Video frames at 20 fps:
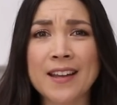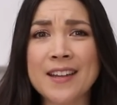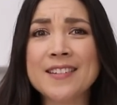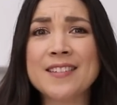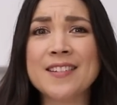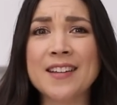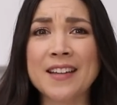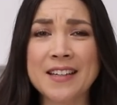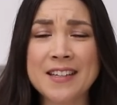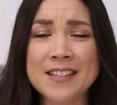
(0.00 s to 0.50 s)

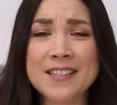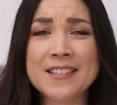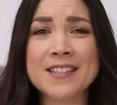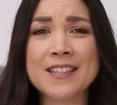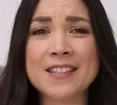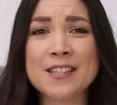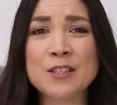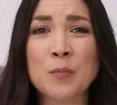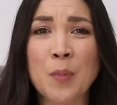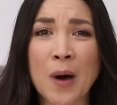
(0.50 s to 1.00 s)
It's
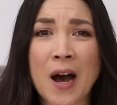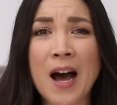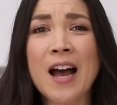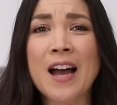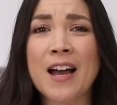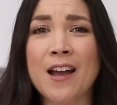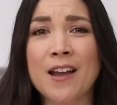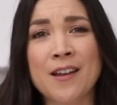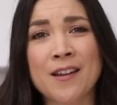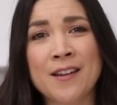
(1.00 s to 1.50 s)
easy as
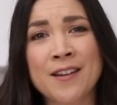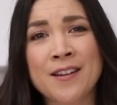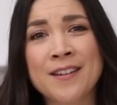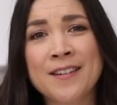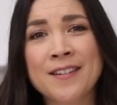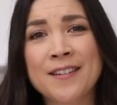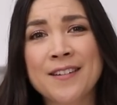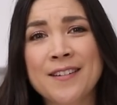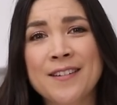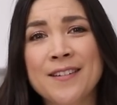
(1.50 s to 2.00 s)
pie,
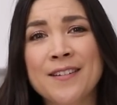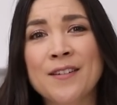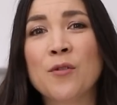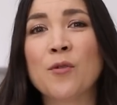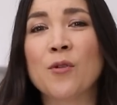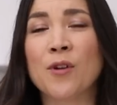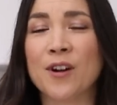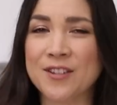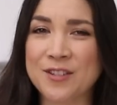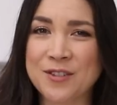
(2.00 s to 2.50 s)

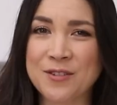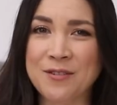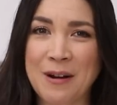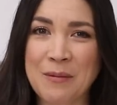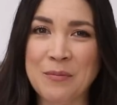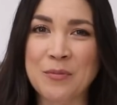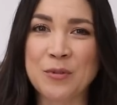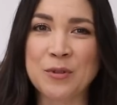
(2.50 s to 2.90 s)
or as creme